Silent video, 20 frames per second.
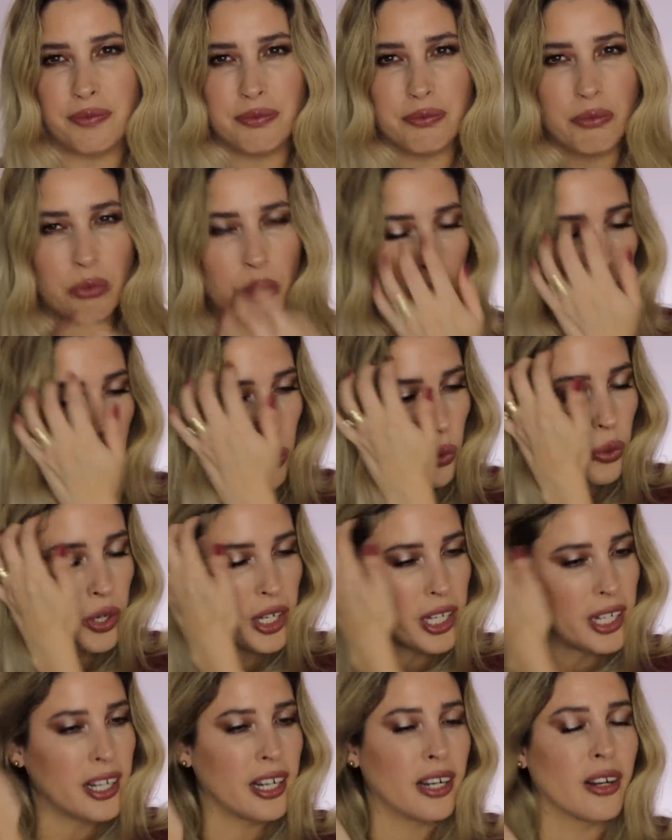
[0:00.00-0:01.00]

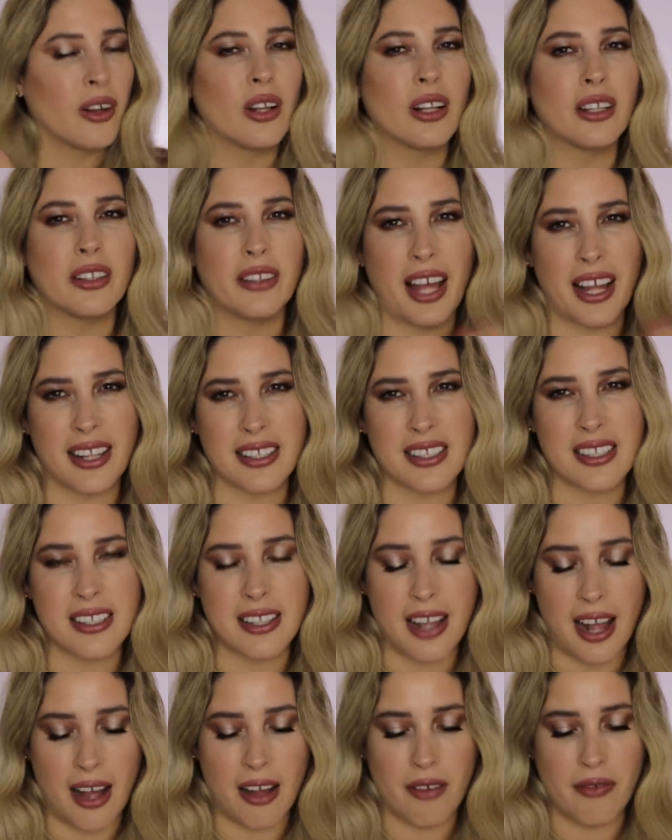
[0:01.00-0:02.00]
blurring and all that
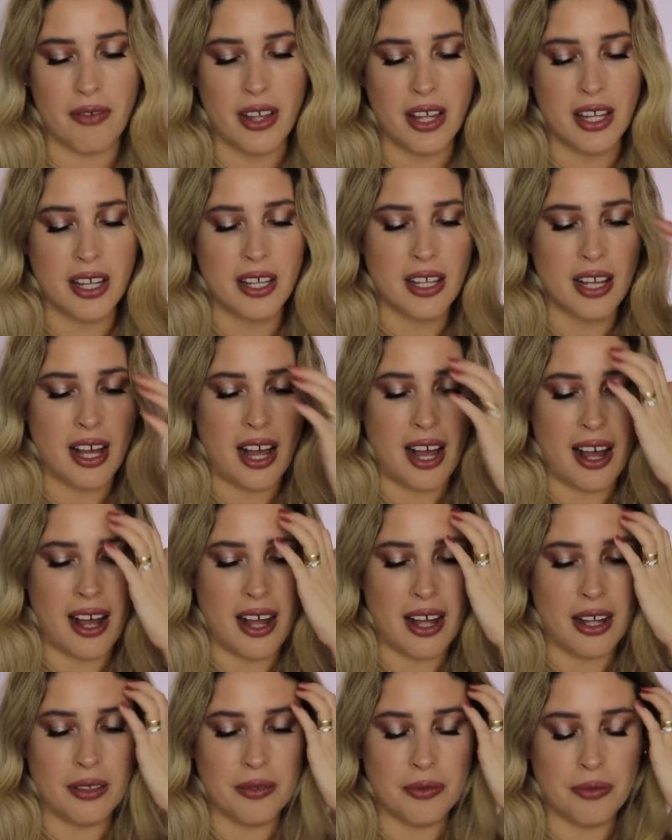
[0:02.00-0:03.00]
stuff
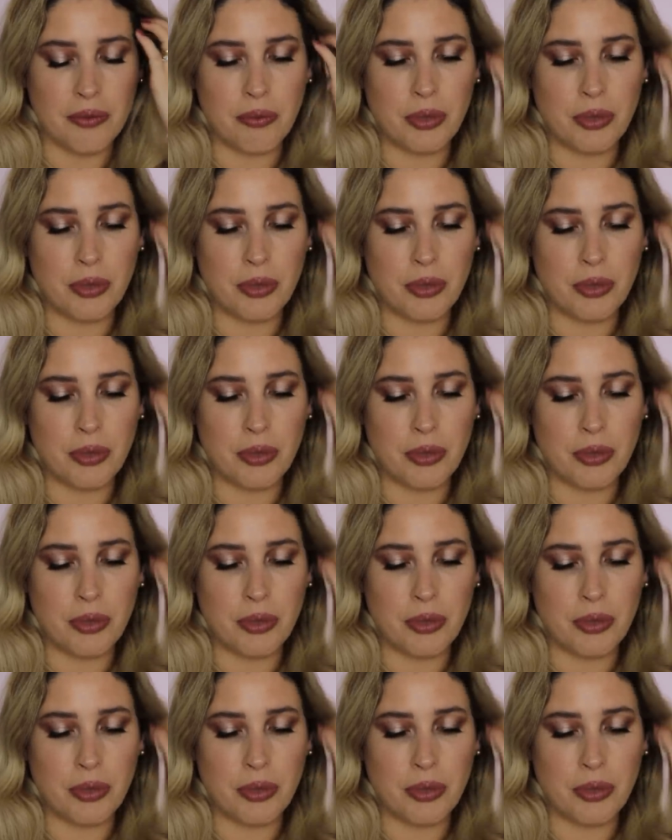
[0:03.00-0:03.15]
uh,